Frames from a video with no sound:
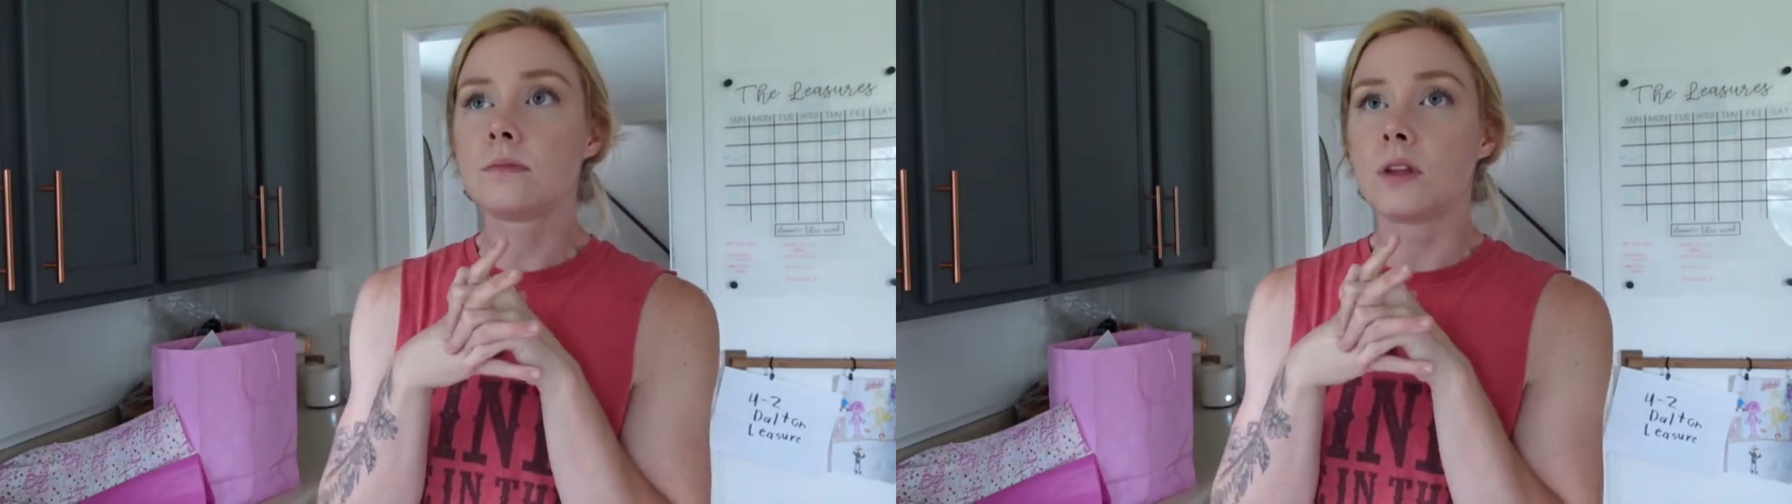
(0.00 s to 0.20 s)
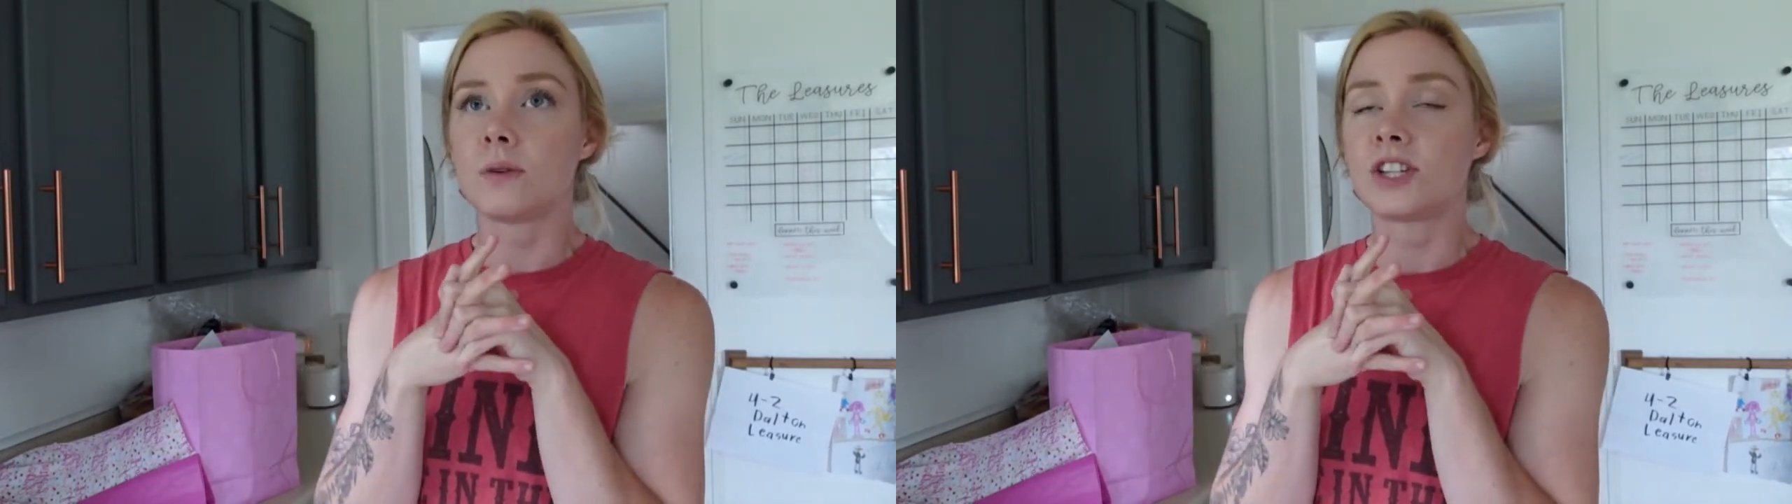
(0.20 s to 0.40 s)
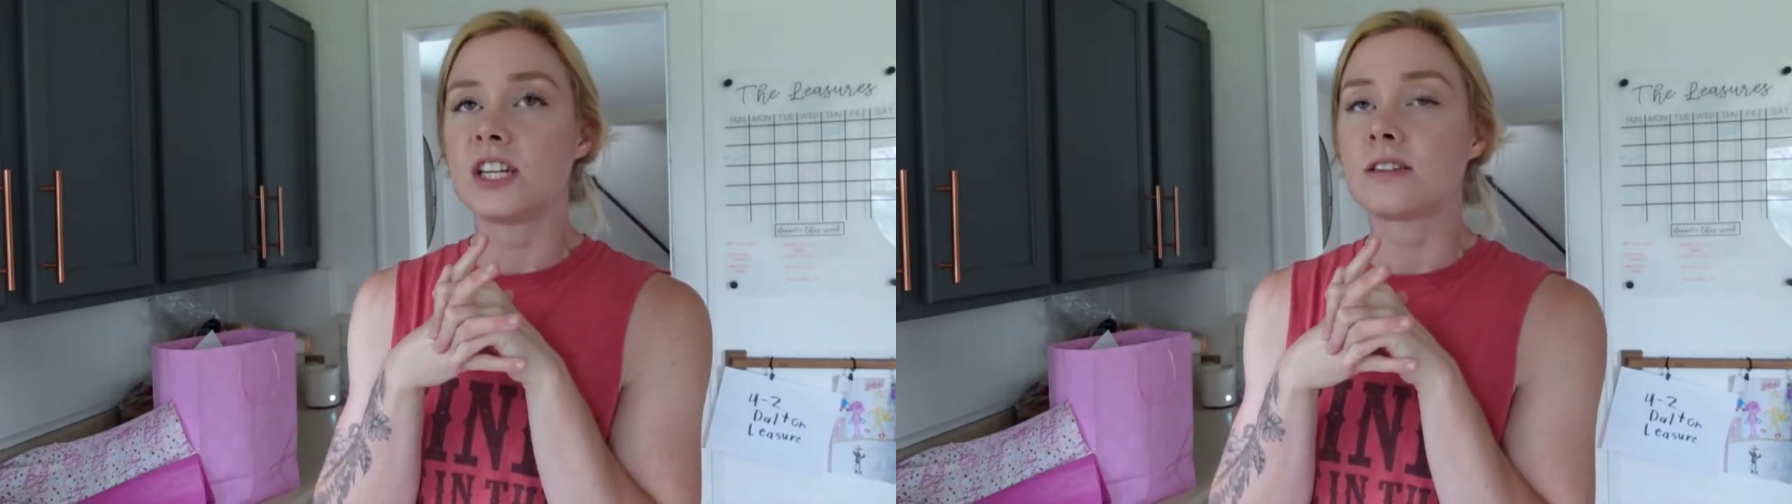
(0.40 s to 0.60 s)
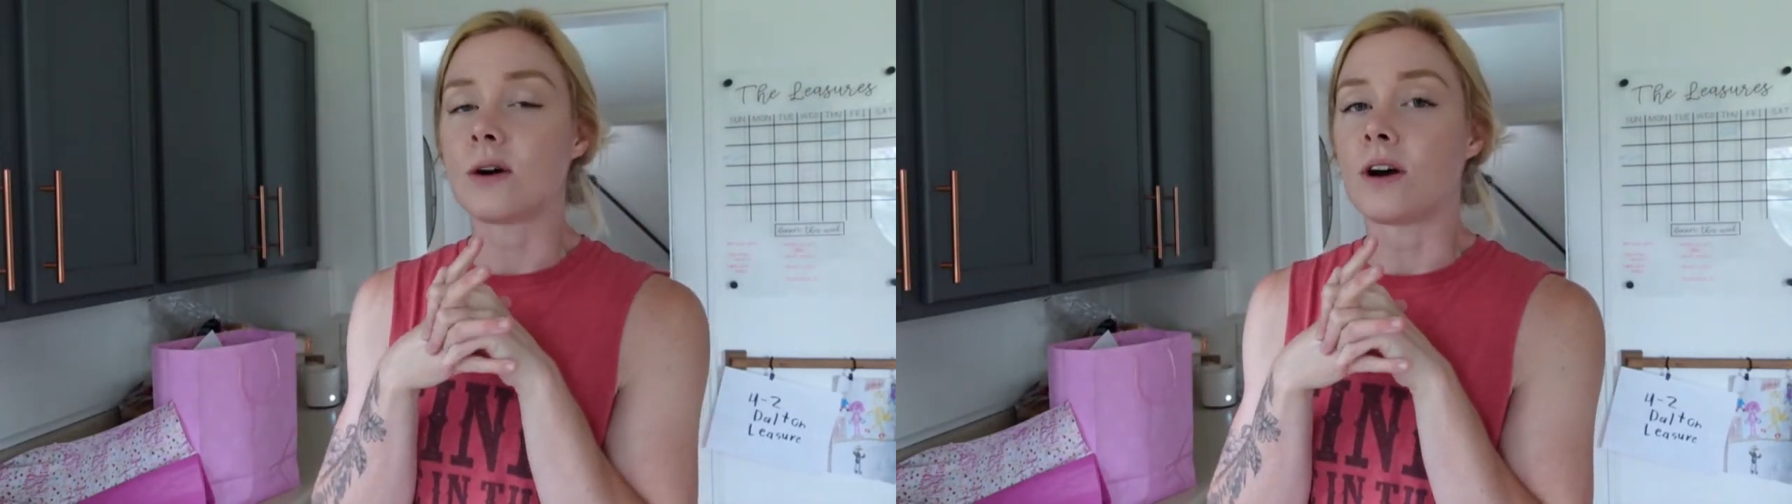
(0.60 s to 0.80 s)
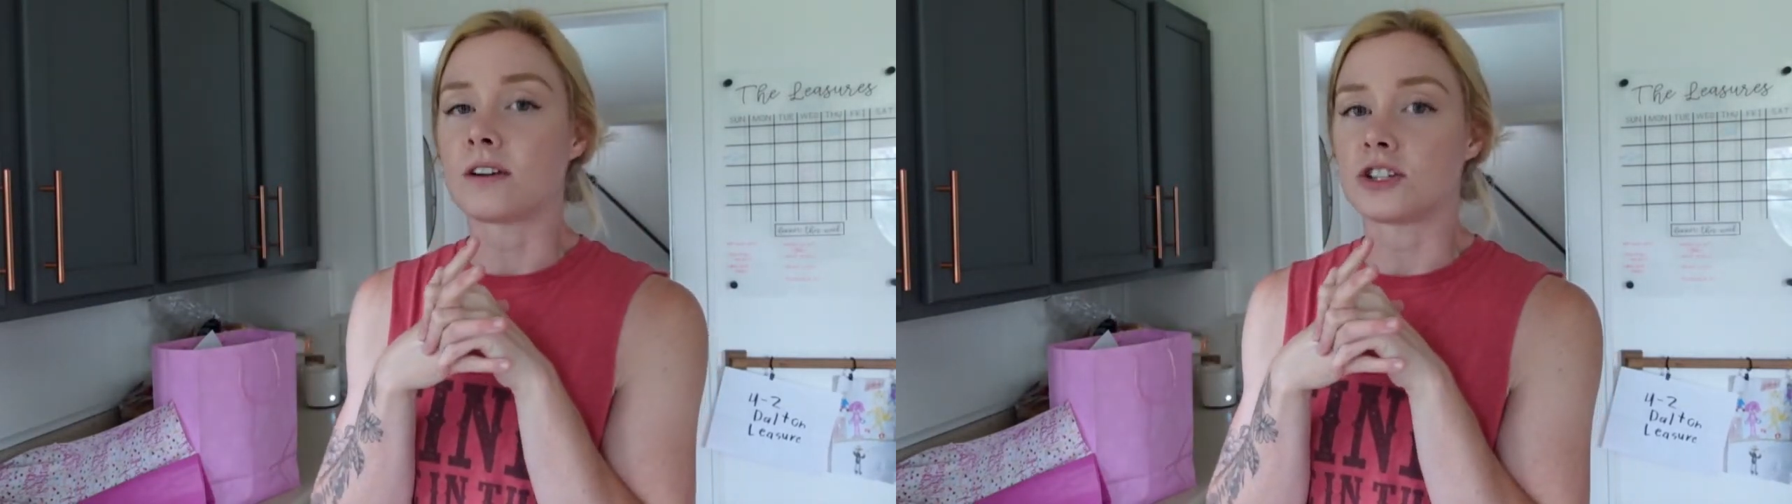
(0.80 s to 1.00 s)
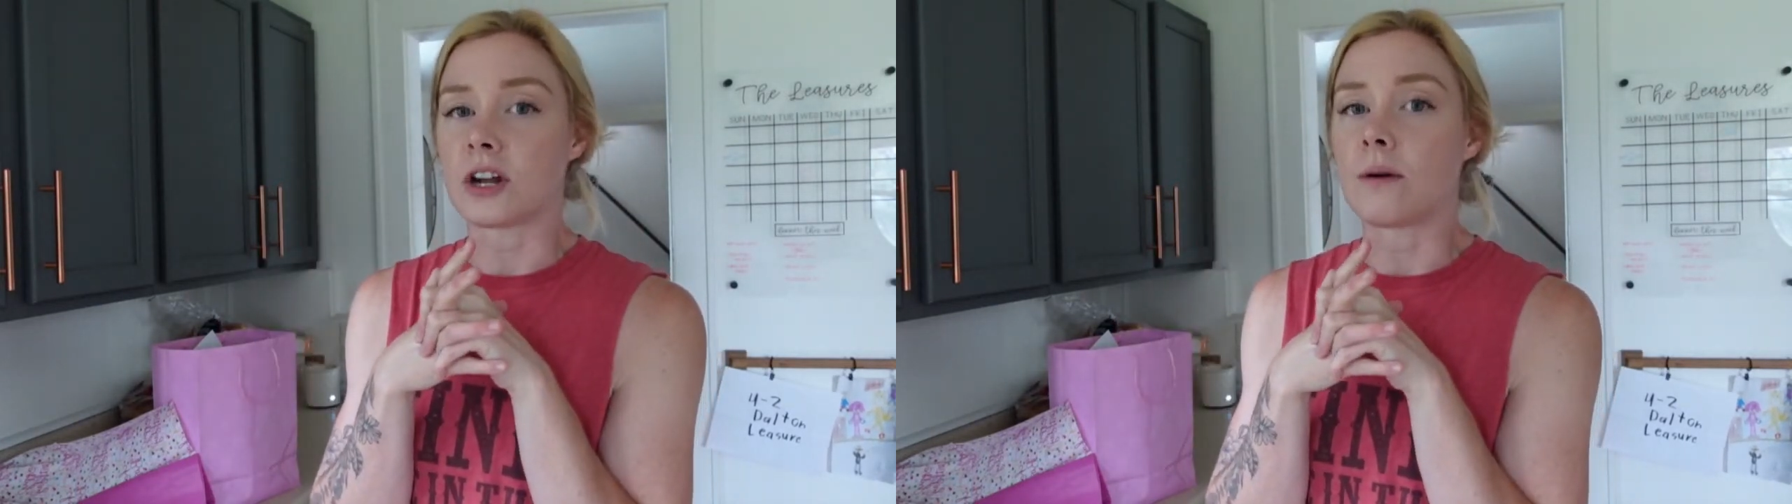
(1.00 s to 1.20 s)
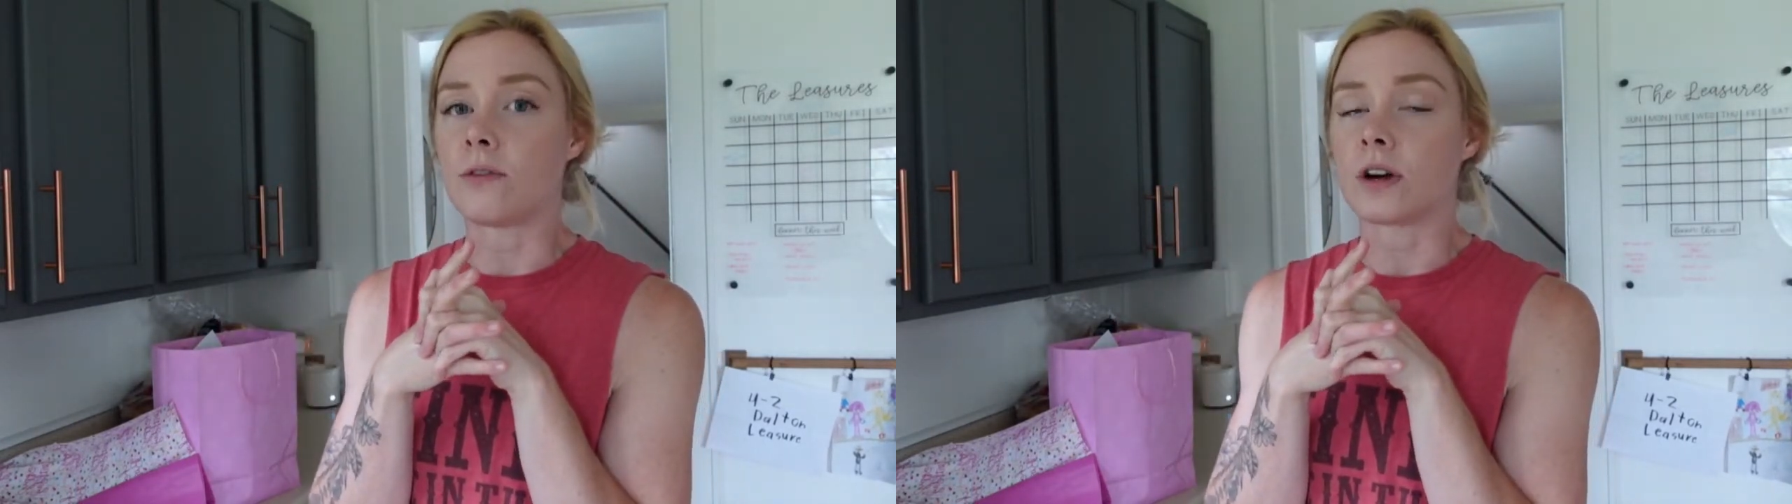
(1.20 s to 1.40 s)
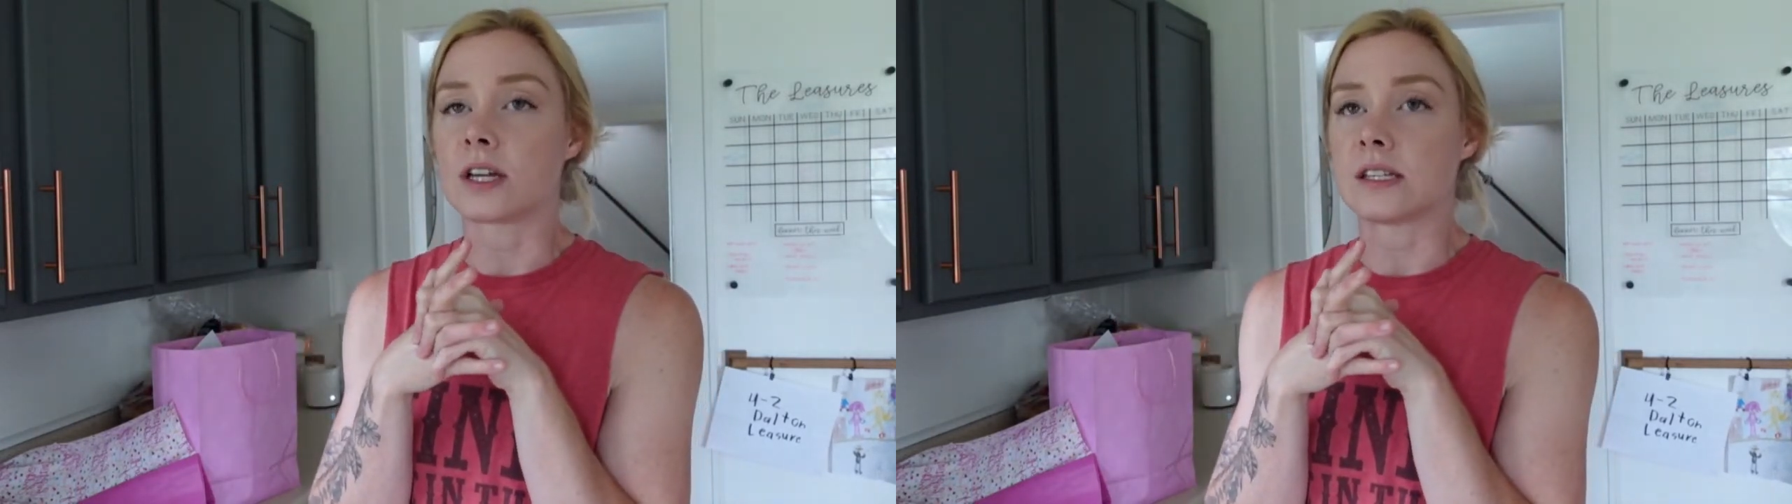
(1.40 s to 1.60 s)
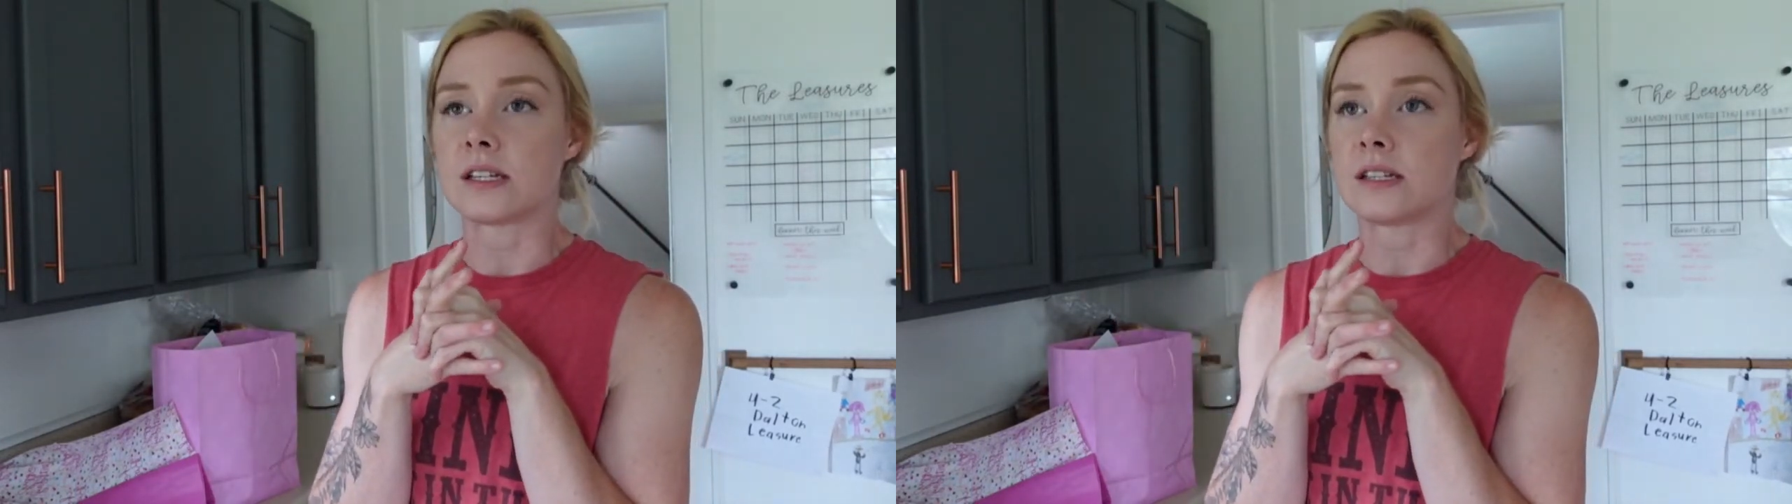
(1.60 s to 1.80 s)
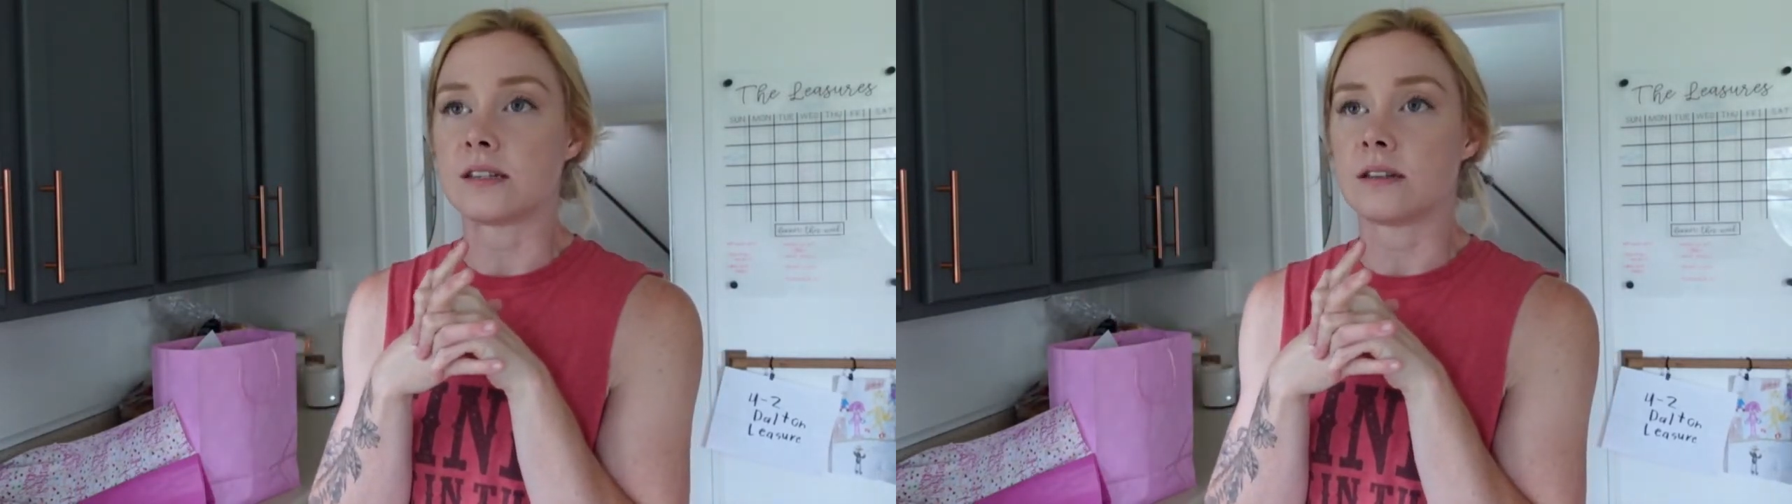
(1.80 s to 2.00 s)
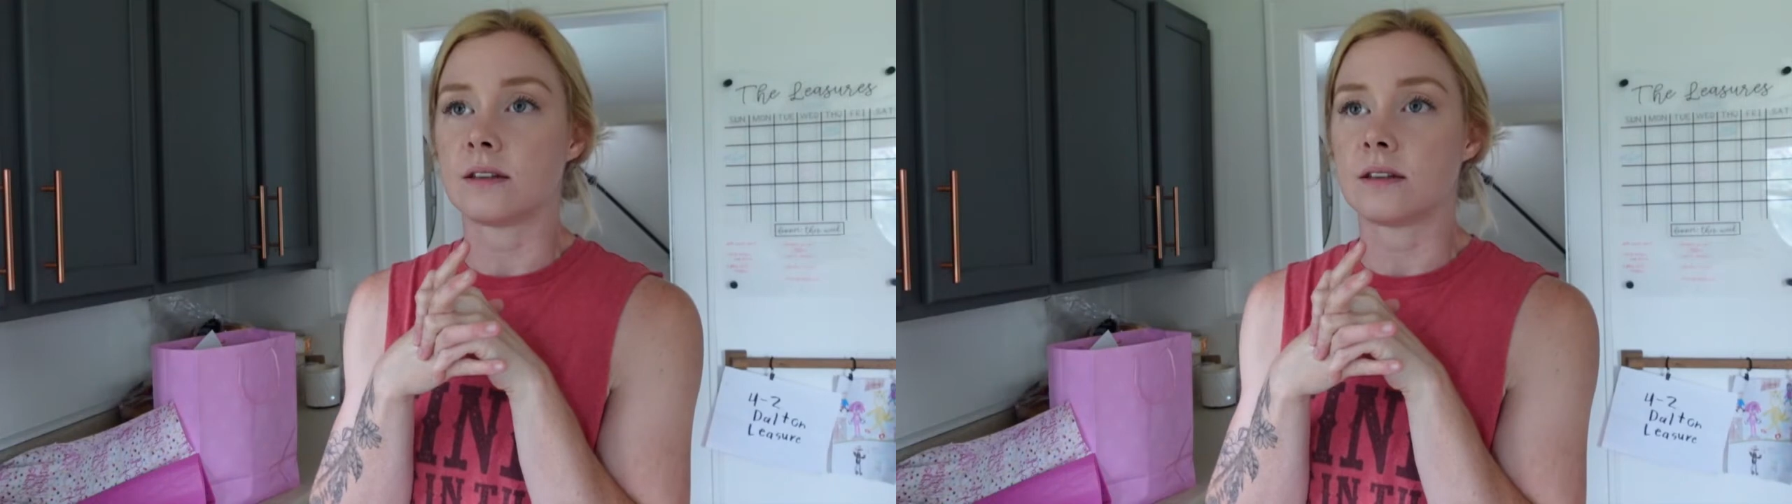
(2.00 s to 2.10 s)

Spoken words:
which he's so hard to shop for because it's,